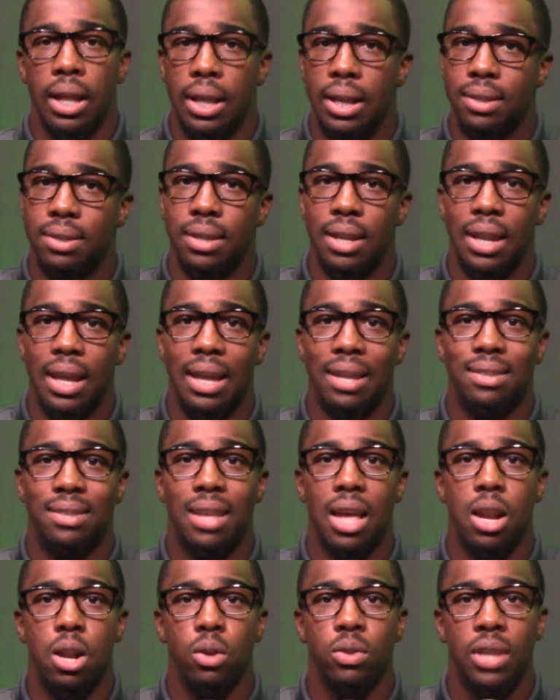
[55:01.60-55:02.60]
Listen, it's
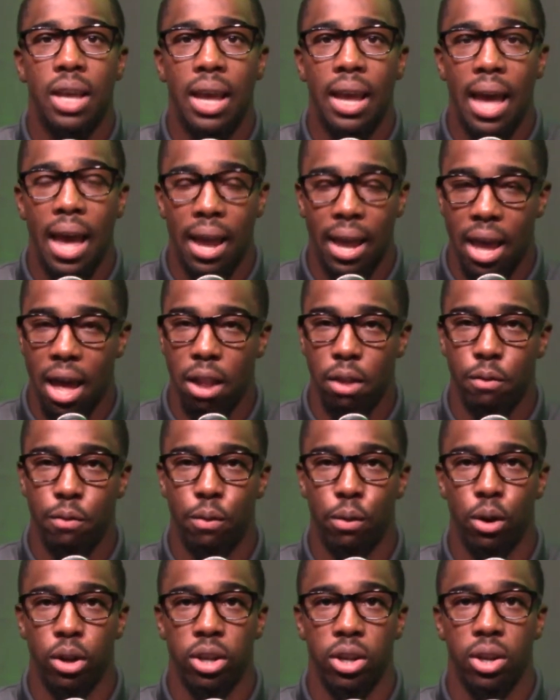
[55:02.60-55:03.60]
San Jose,
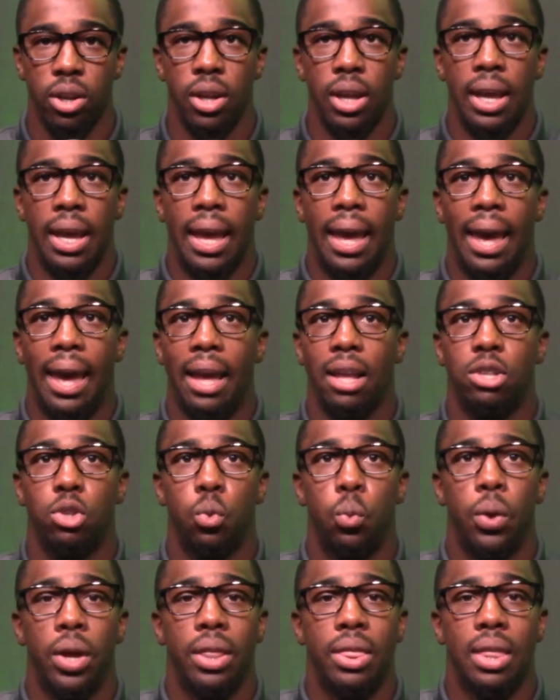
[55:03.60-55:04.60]
California.
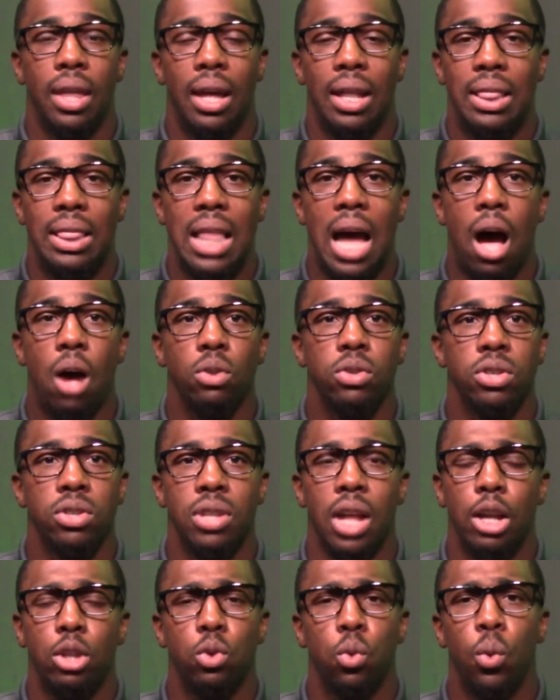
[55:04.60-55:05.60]
It's with thousands,
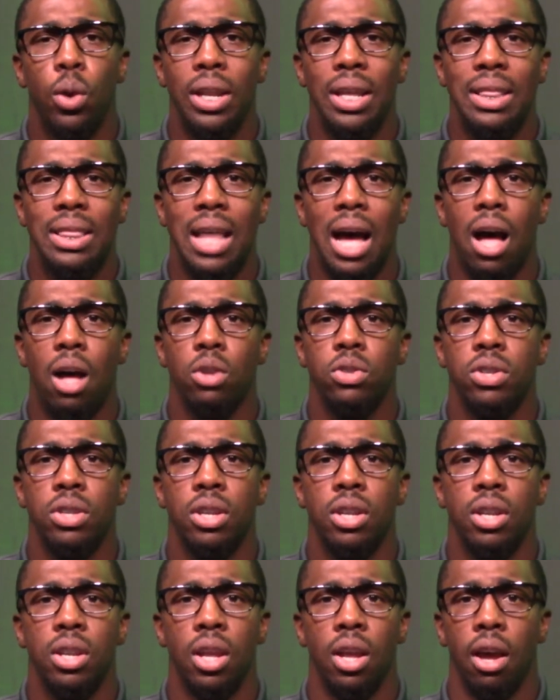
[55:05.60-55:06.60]
like
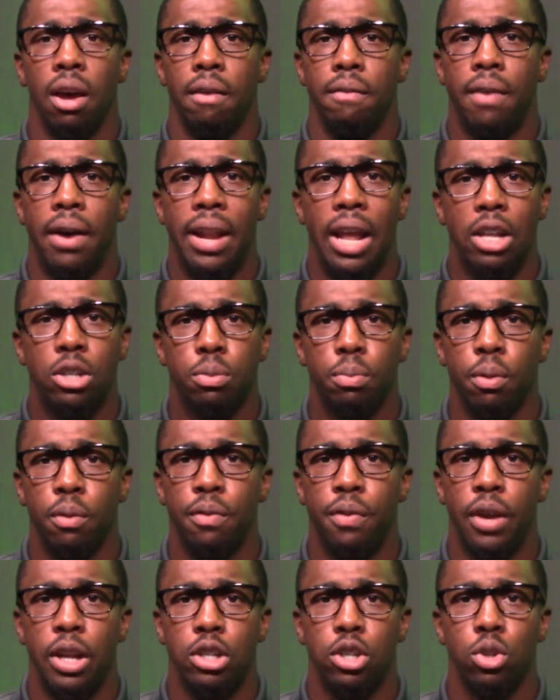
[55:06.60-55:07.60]
20,000 financial
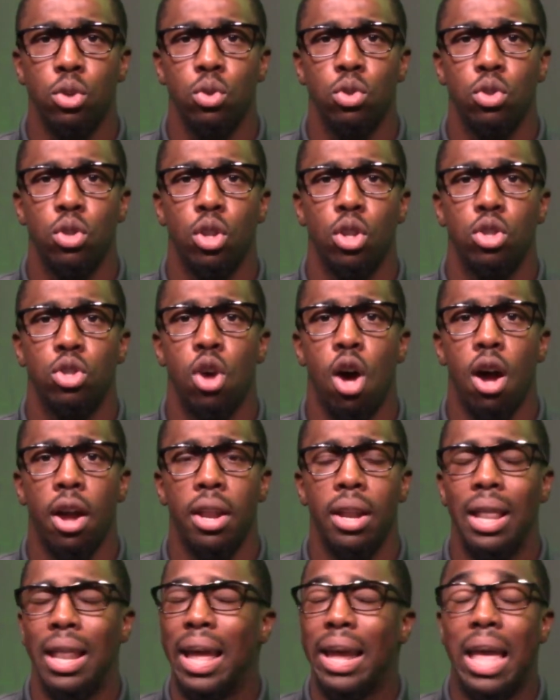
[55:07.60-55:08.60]
professionals
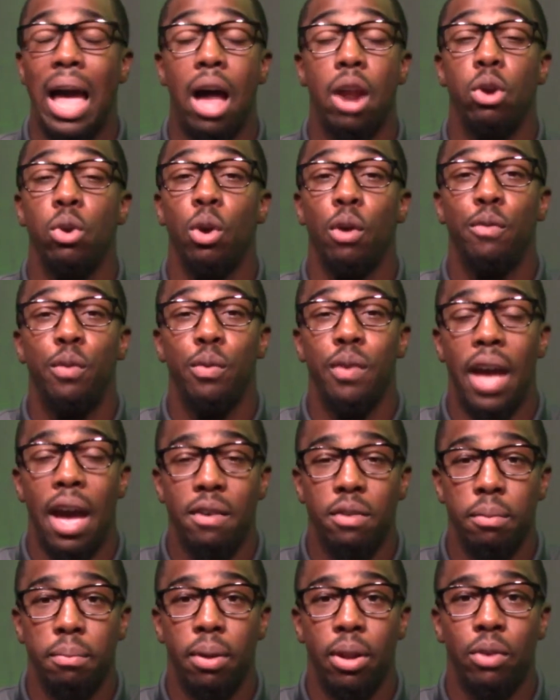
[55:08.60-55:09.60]
talking. Like, I don't know if you've
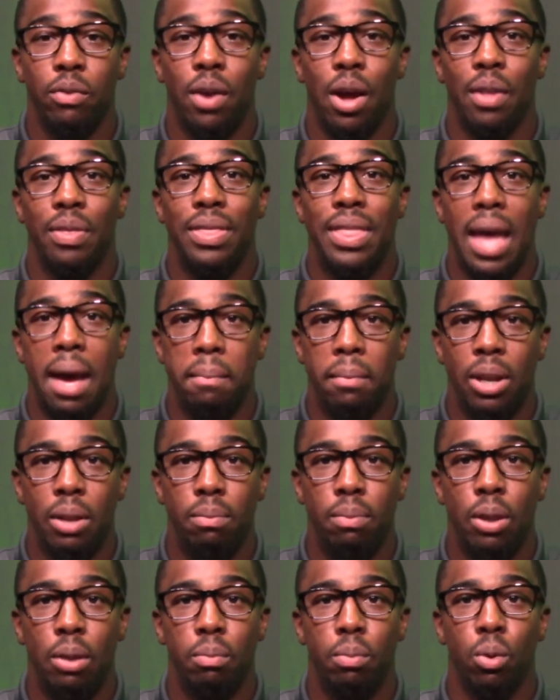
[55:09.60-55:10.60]
ever been around that many
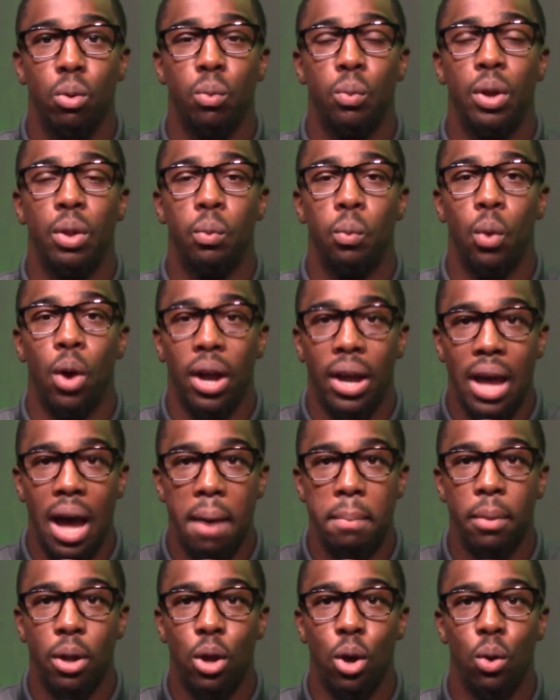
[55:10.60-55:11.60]
people with one
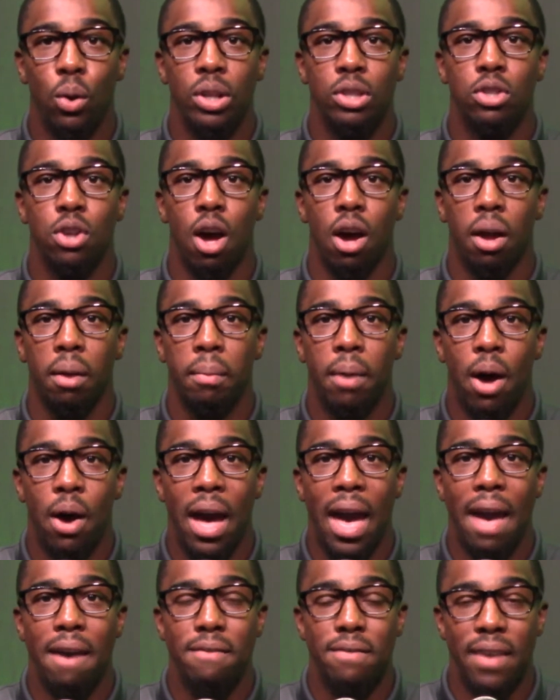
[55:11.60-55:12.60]
common goal. It's talk
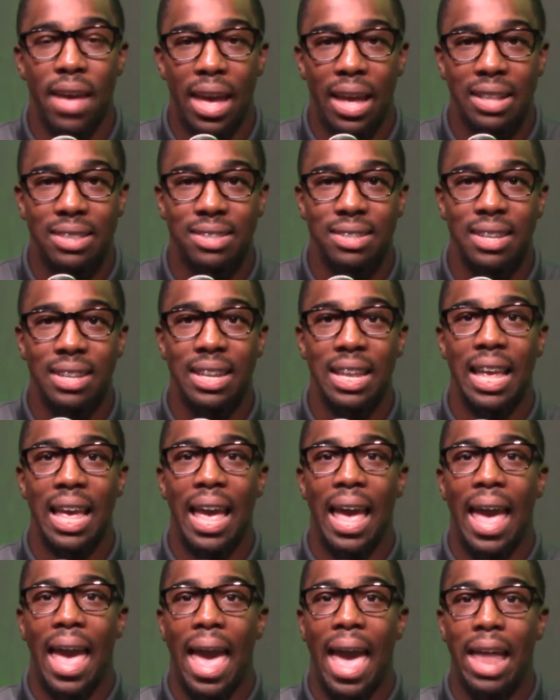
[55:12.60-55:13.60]
about advancing
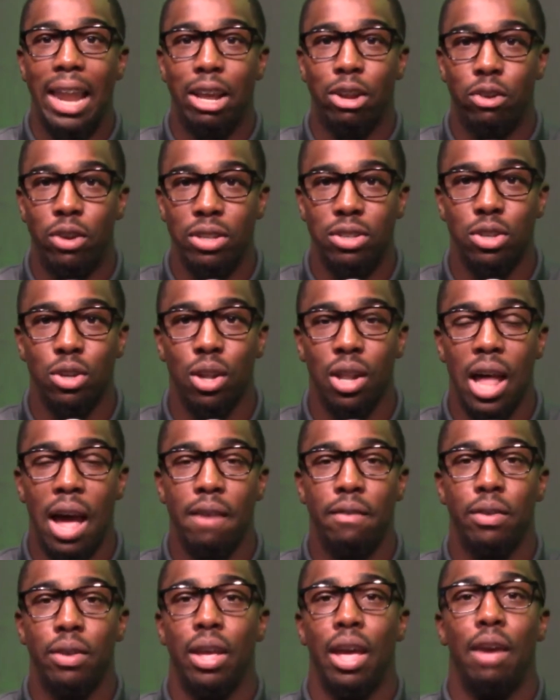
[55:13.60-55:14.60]
and increasing your
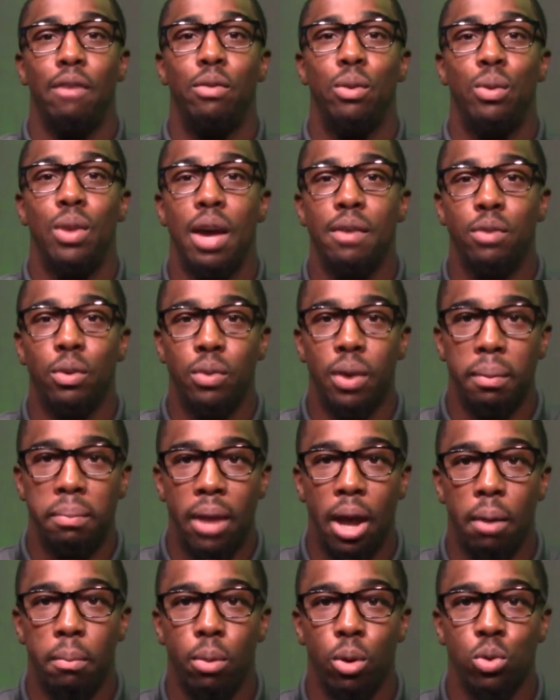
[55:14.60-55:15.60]
life. If you never rubbed
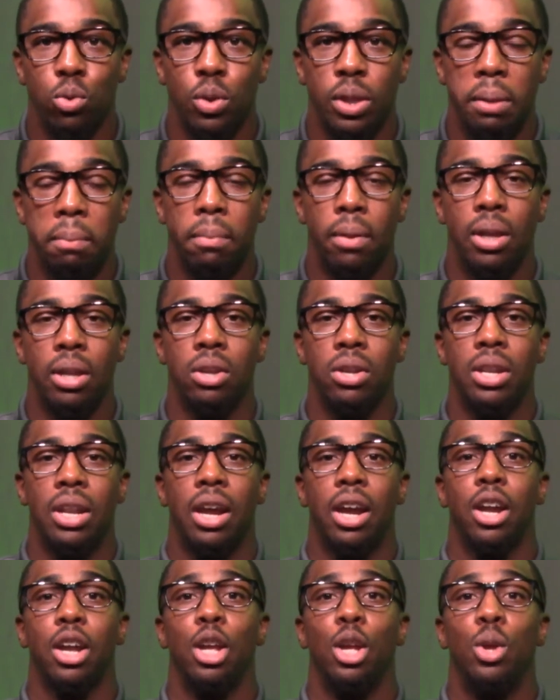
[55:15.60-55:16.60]
elbows with a
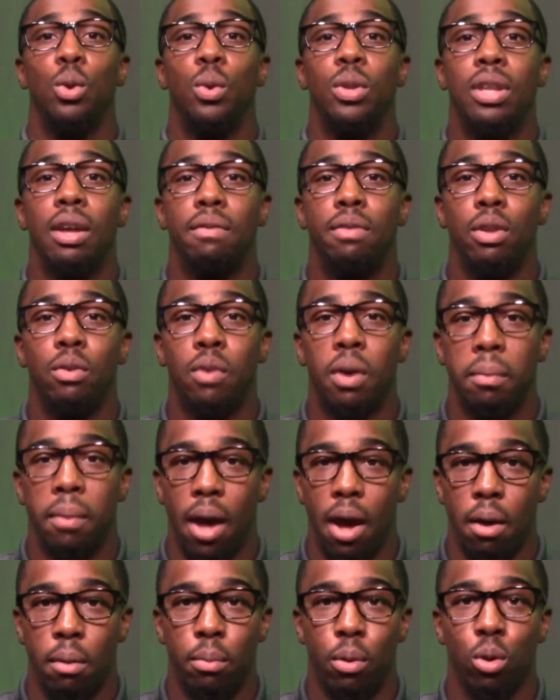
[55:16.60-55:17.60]
millionaire, you will definitely rub
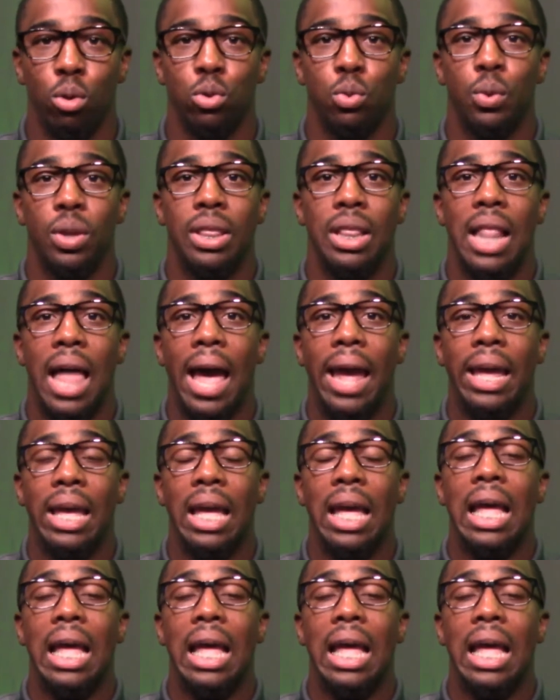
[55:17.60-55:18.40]
elbows with like